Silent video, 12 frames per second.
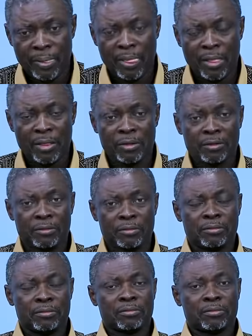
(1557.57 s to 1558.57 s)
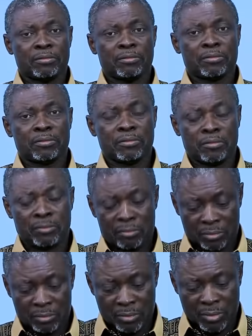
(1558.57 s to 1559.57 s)
Minkasa until Fawing in a
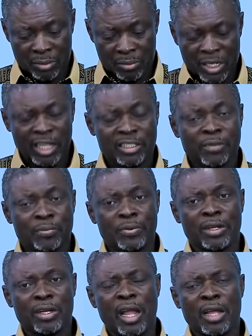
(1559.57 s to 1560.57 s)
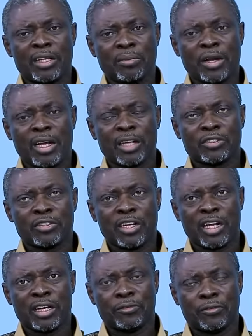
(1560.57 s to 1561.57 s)
goom from me. Medasipi, a democratic
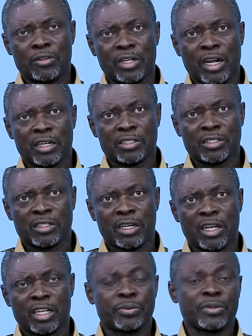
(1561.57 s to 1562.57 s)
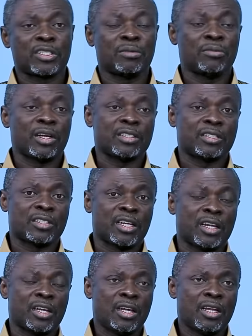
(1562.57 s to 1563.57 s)
Ghana phone and say, especially
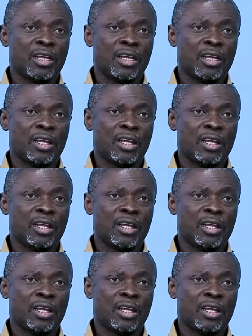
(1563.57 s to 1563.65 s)
Mrantier,